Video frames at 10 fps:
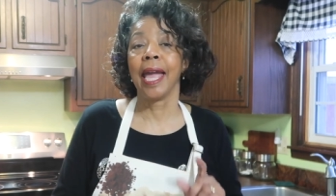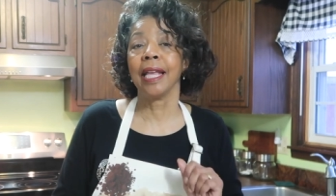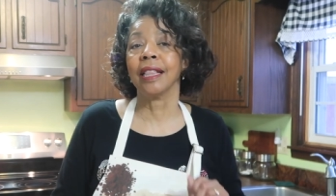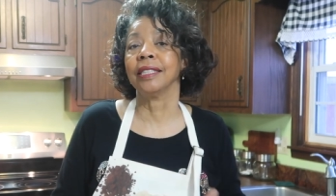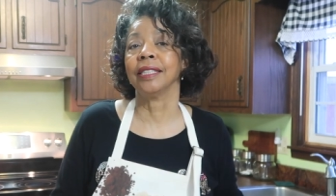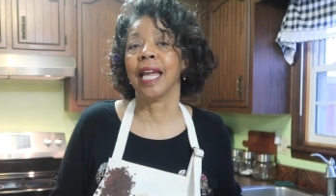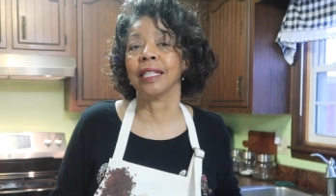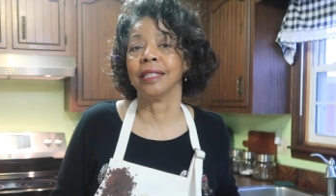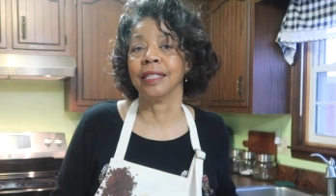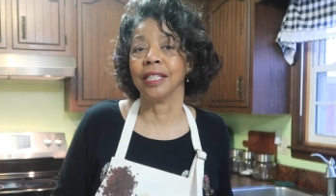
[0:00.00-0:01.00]
and the
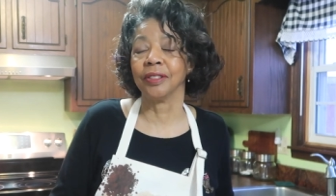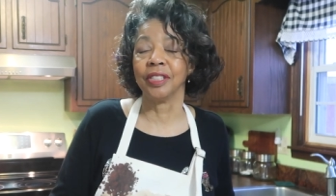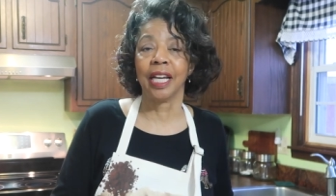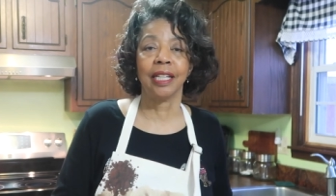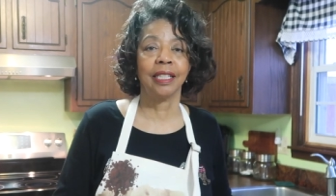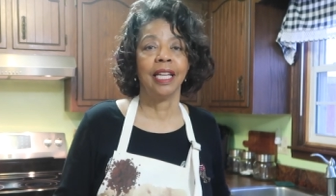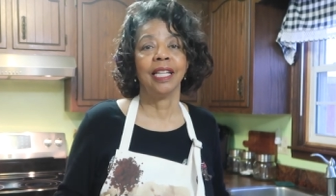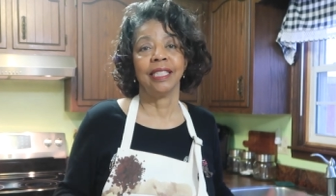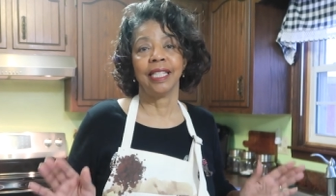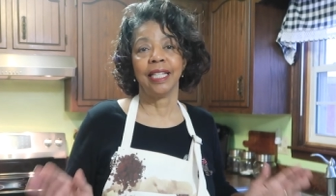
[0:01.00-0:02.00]
stainless steel done
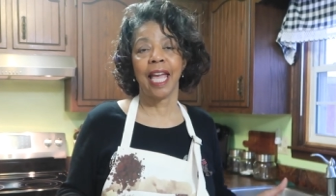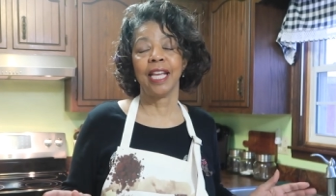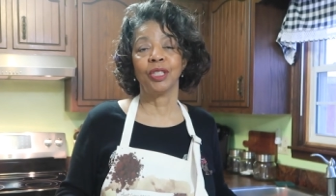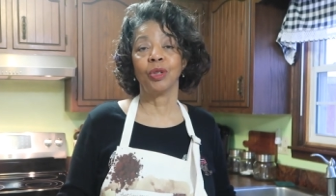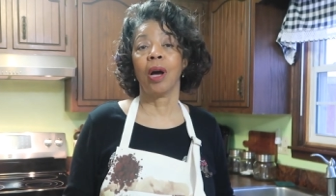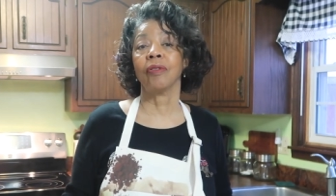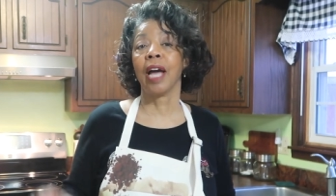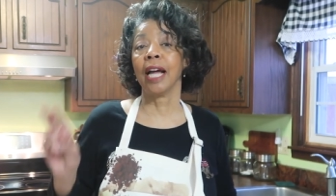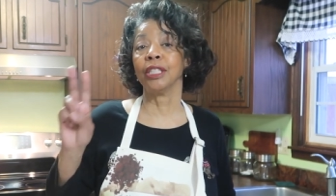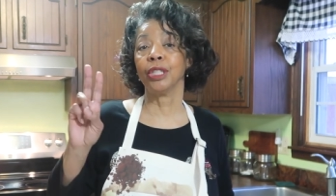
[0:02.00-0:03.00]
today. So I've
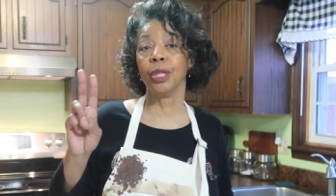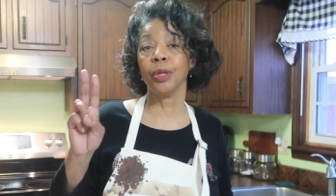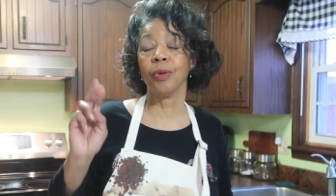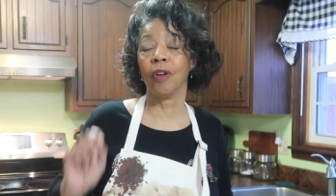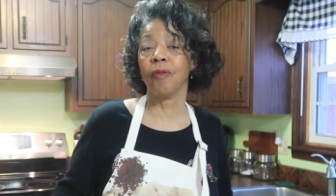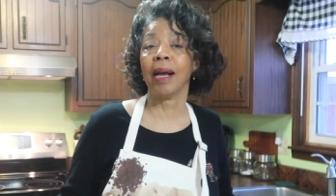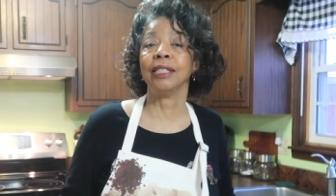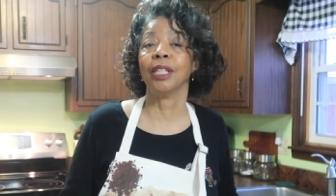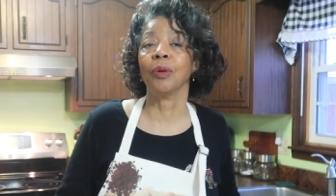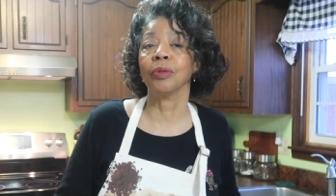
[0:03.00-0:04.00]
got two of
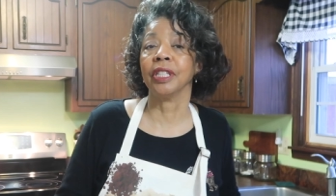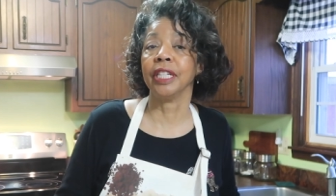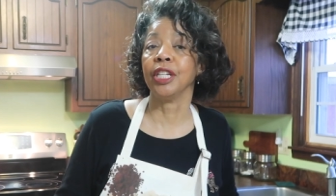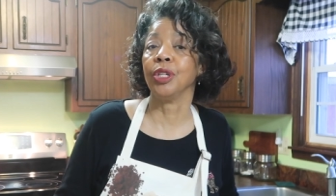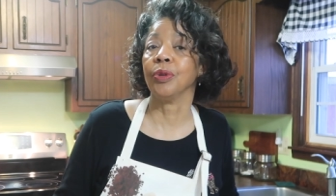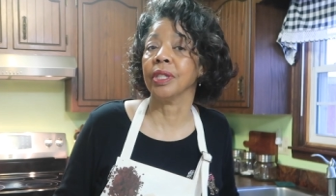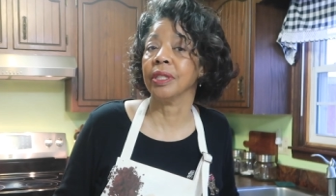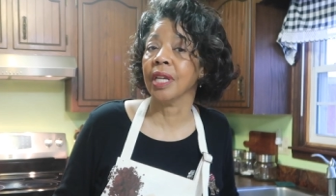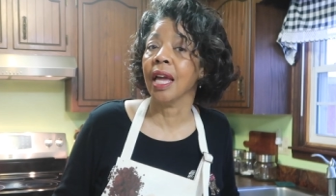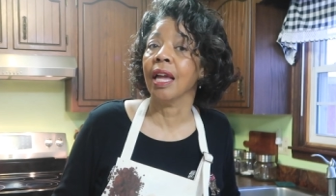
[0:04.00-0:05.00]
my zone cleaning
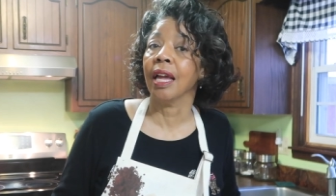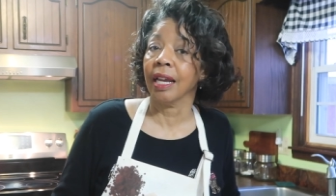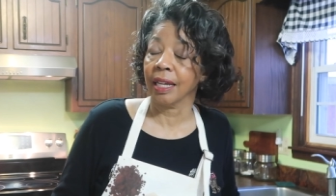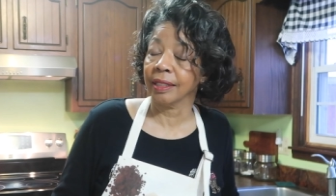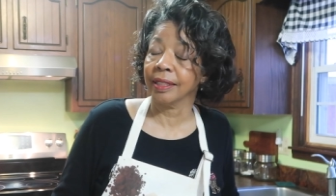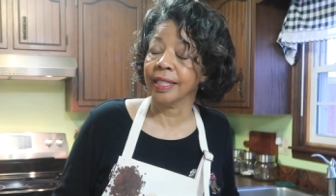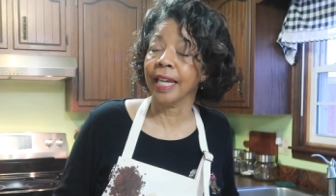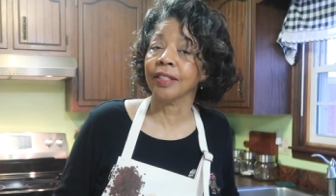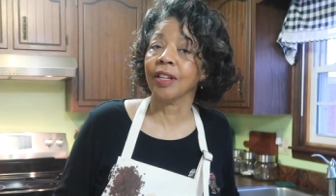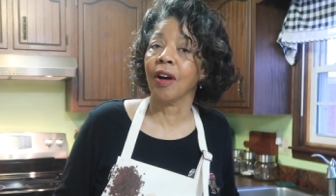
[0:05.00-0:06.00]
units
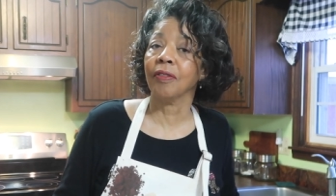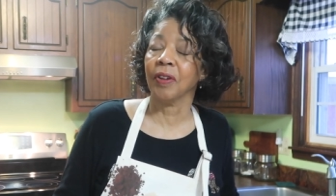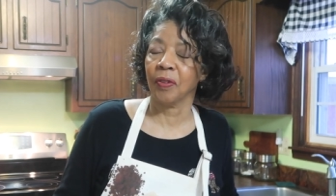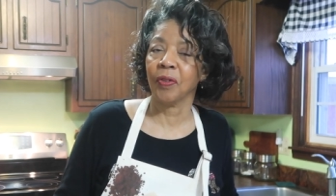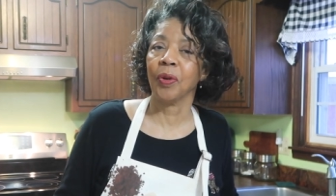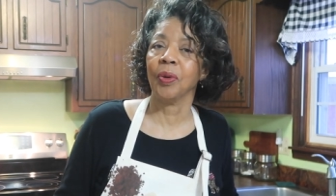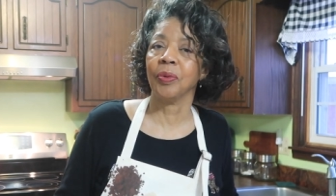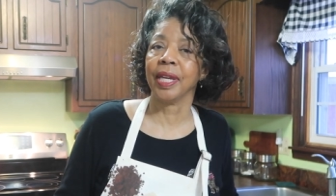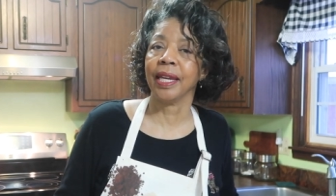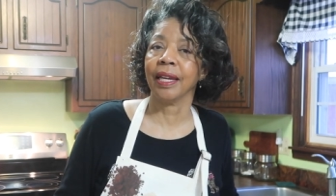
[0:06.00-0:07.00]
ticked off for the
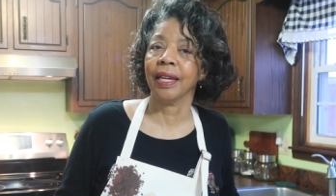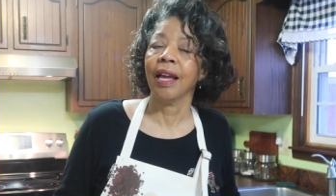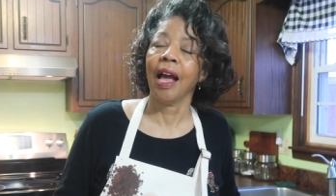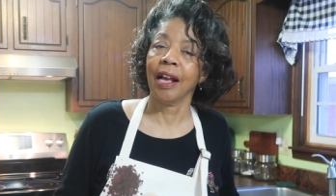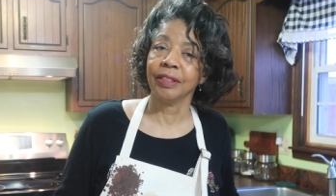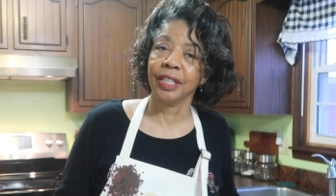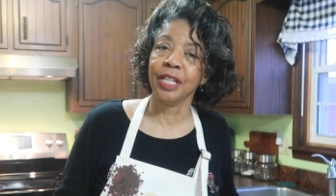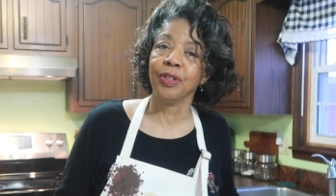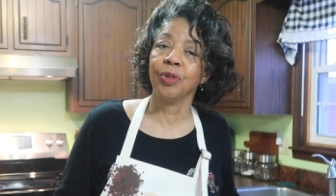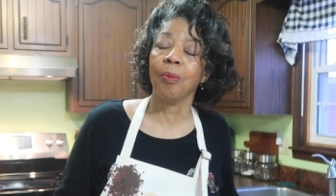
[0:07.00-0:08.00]
week. I'll
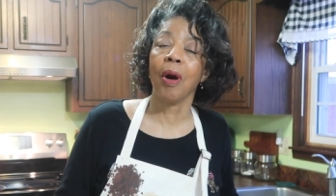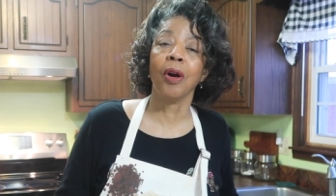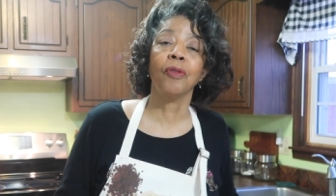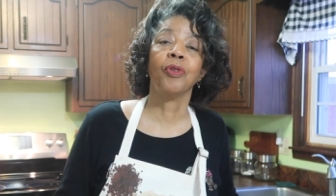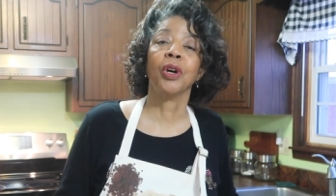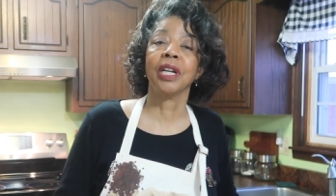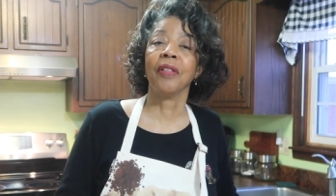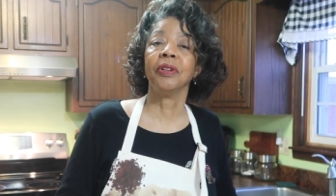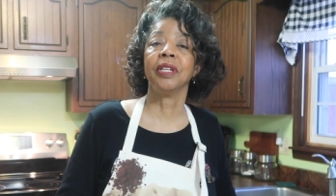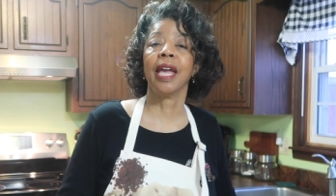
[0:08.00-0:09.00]
see you tomorrow for
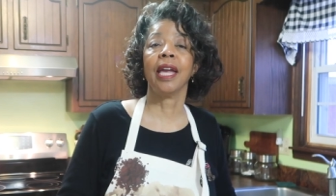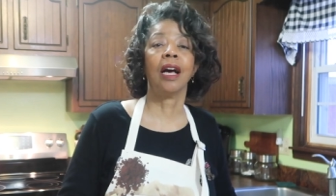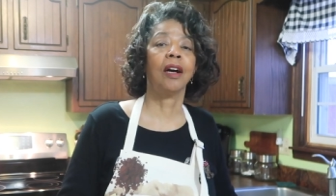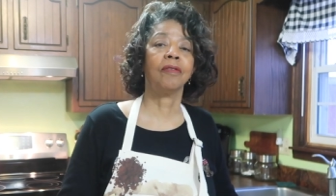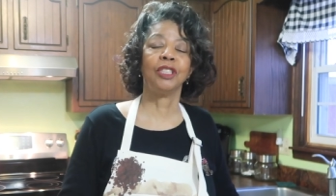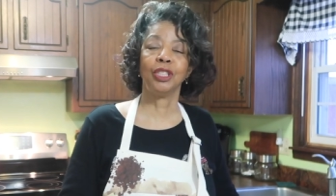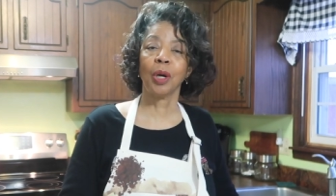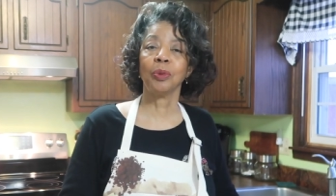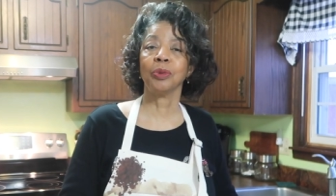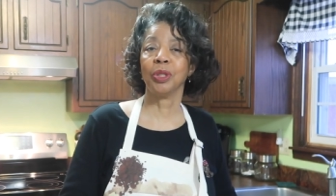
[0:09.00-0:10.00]
another day of
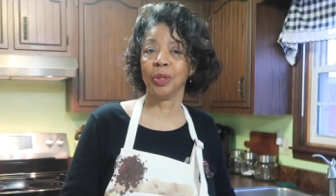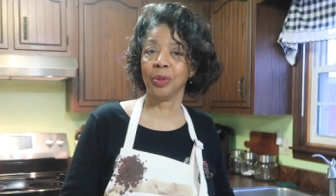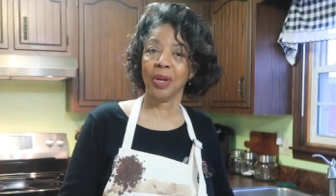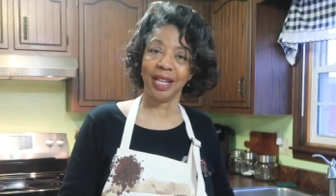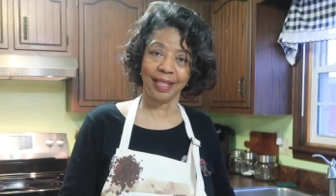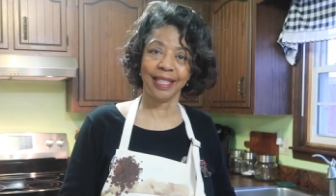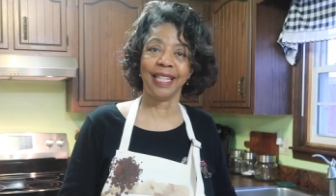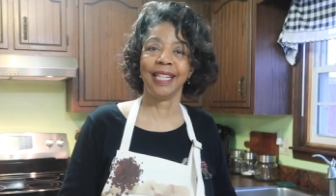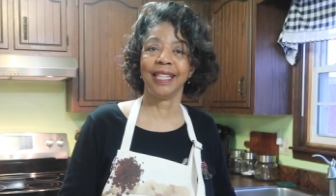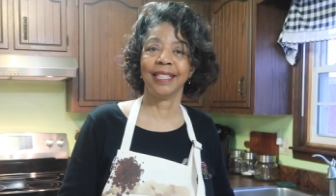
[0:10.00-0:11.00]
zone two
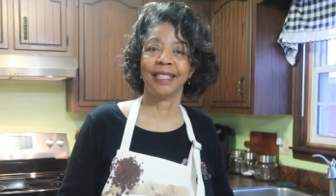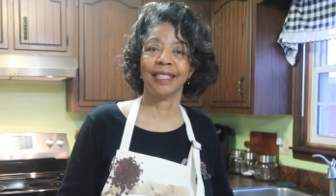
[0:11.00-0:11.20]
cleaning.